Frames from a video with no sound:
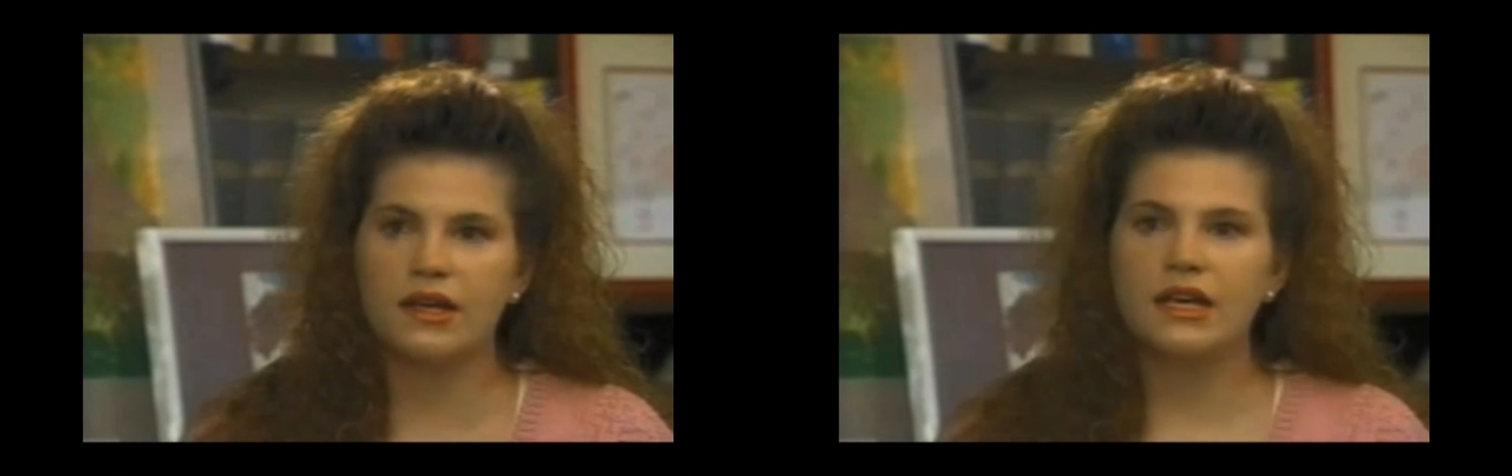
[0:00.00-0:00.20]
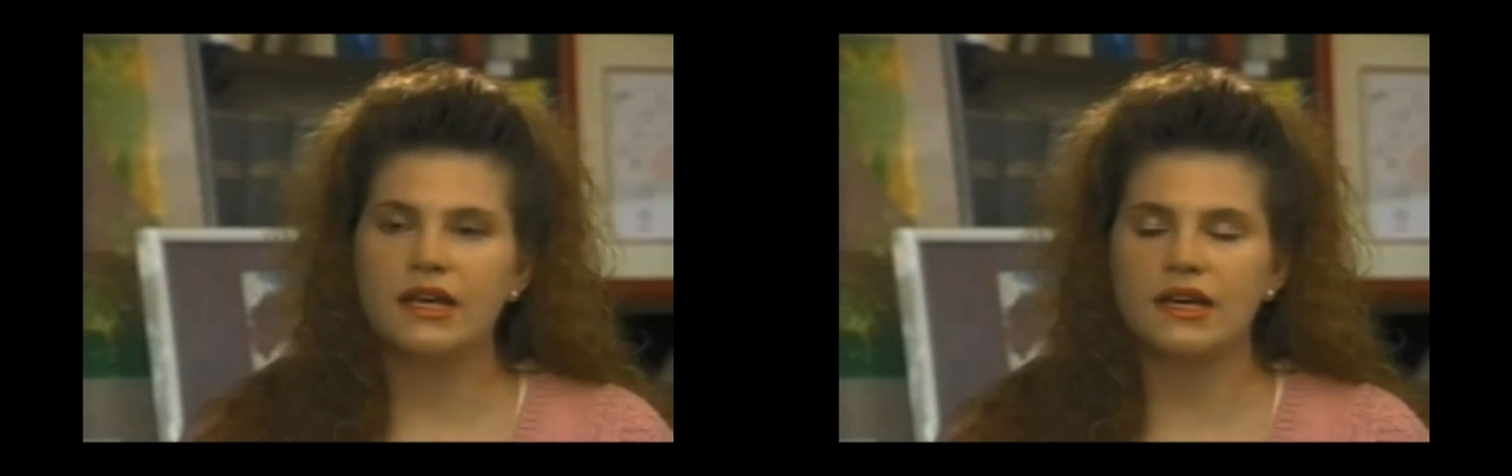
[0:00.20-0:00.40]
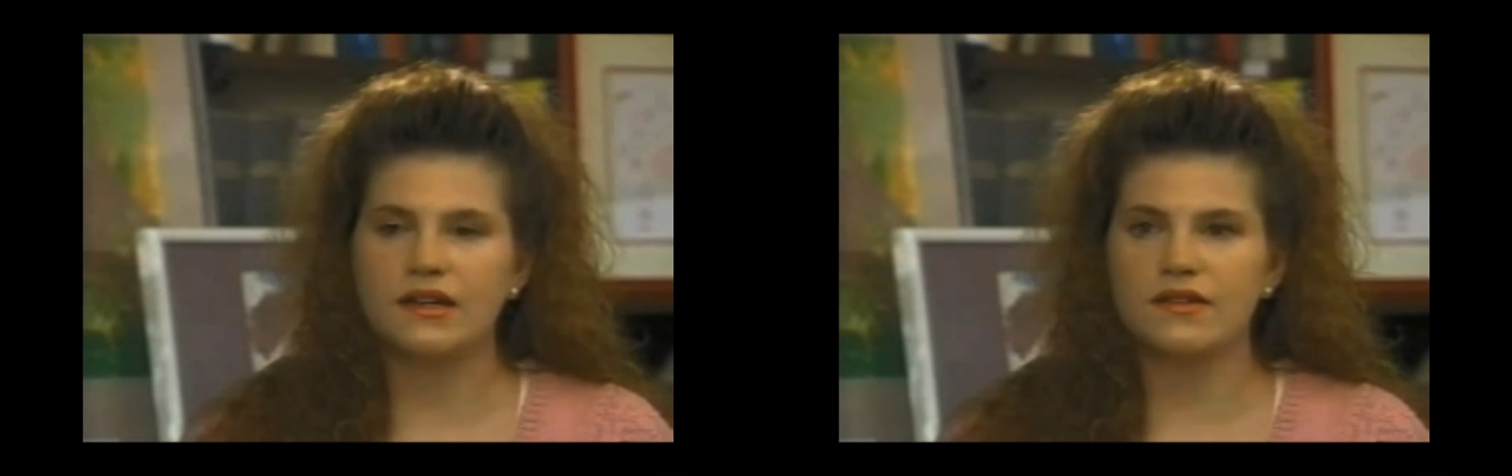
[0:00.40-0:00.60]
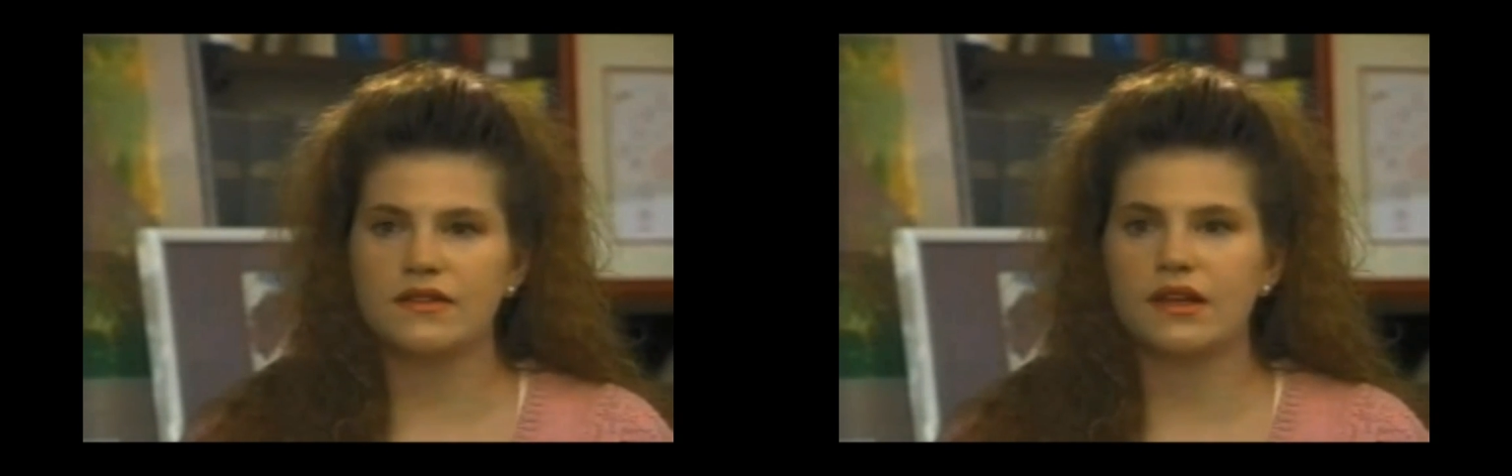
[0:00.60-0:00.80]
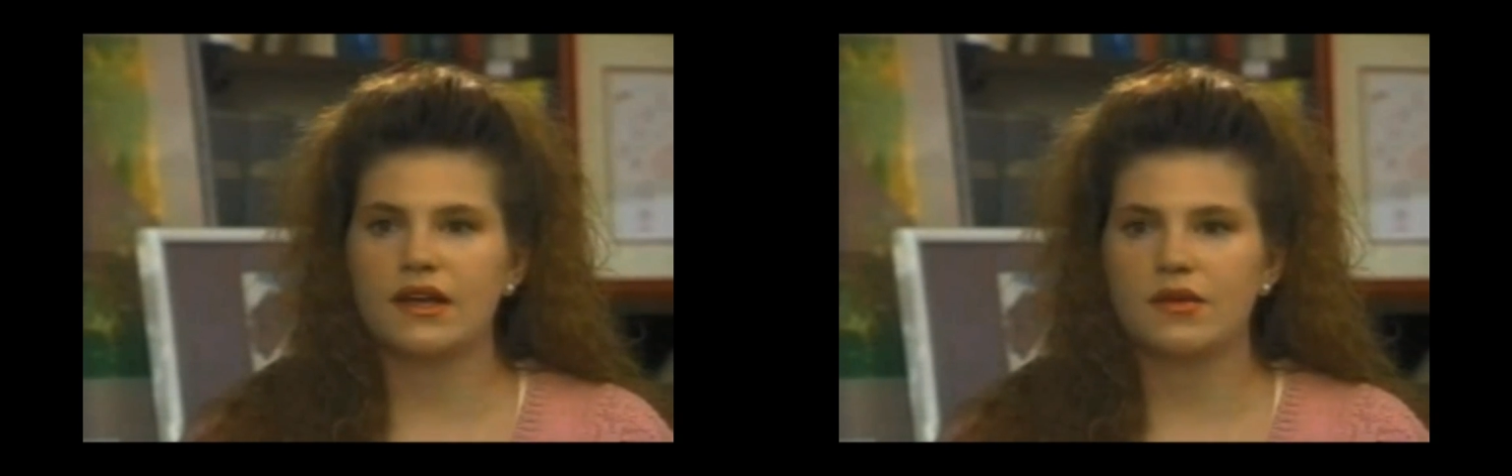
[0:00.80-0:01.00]
He
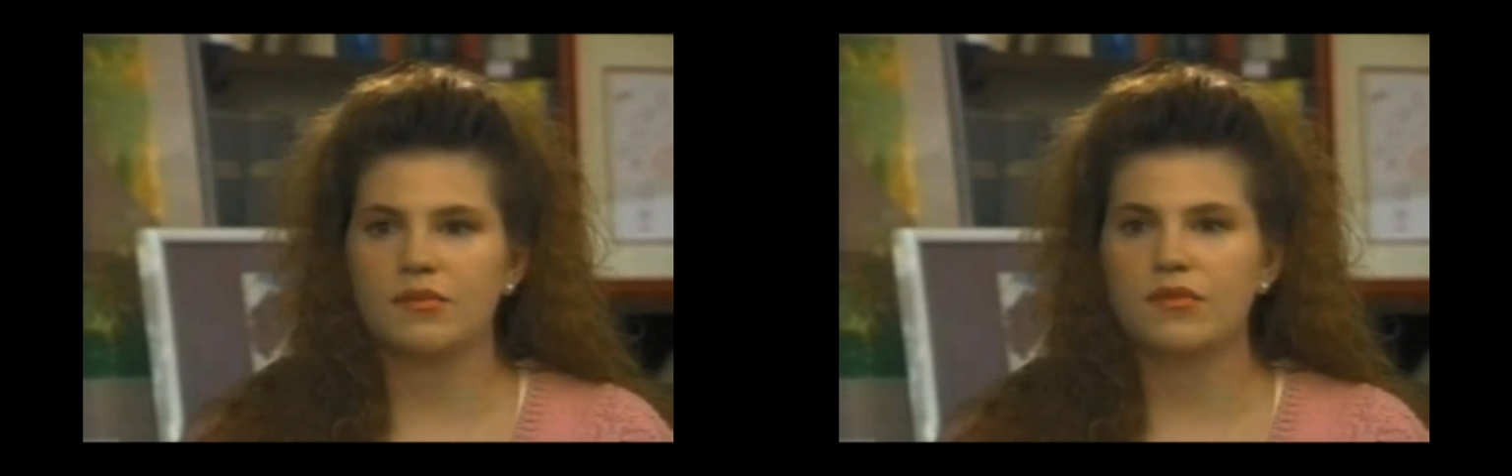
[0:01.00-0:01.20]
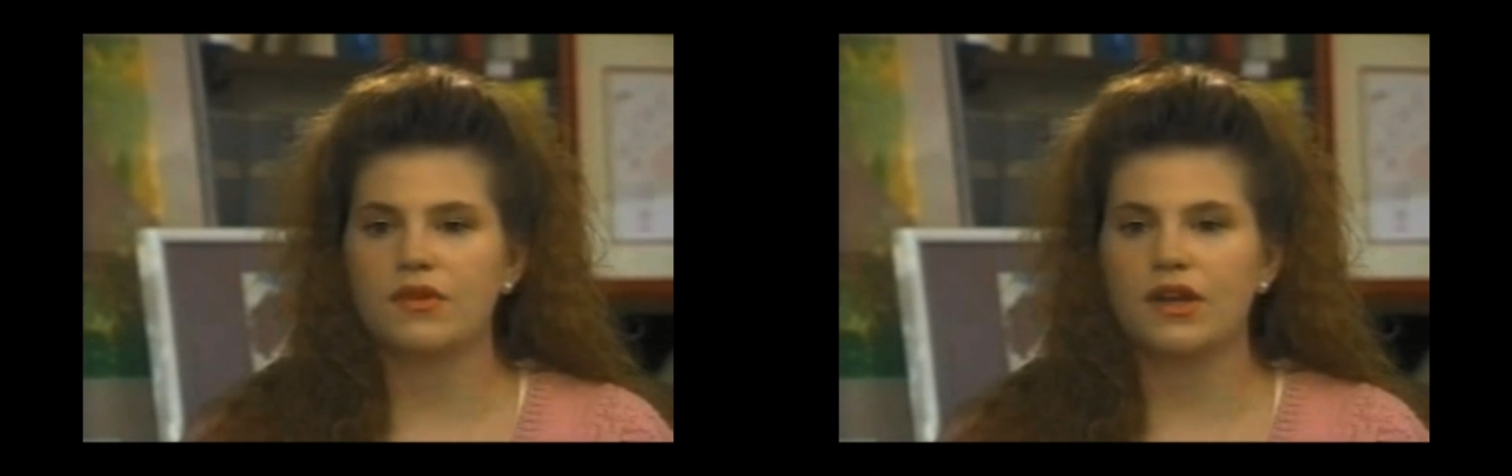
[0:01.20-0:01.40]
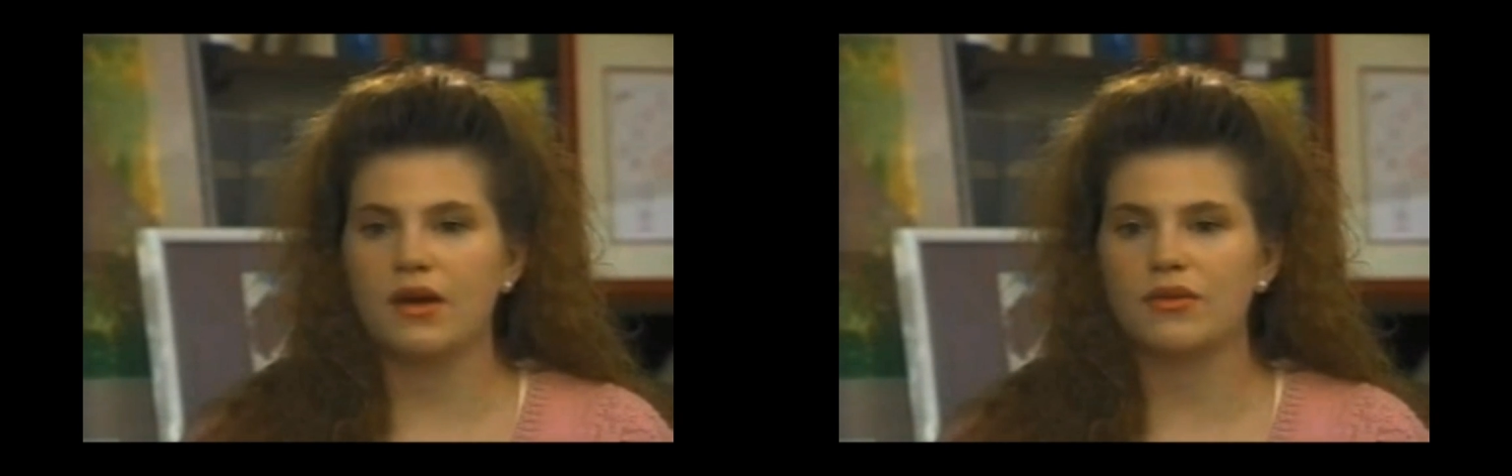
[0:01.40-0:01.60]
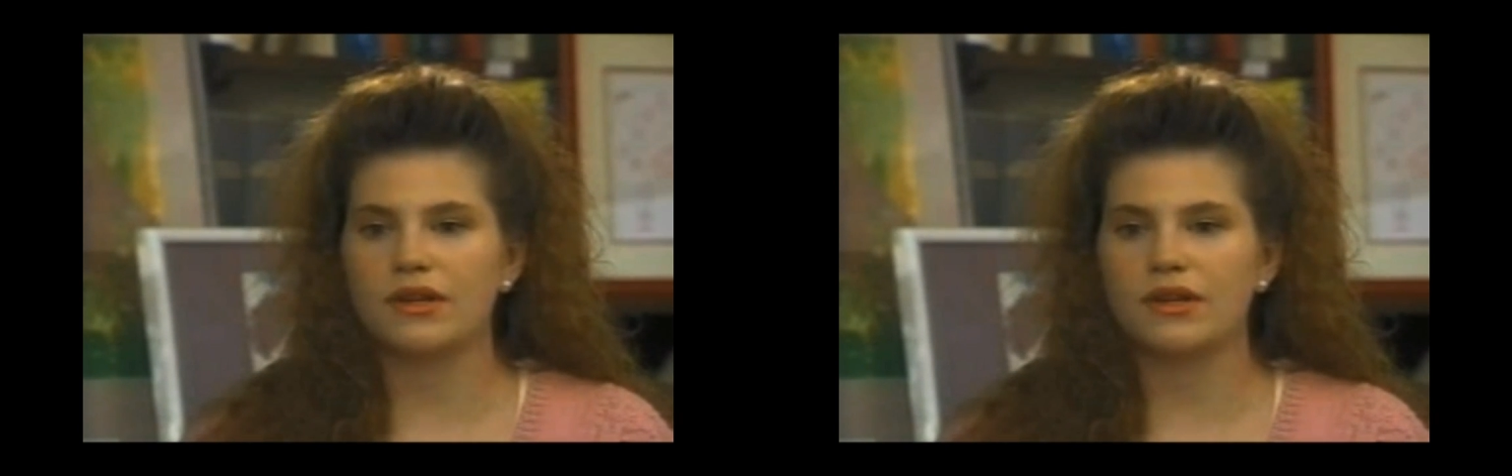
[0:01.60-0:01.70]
does not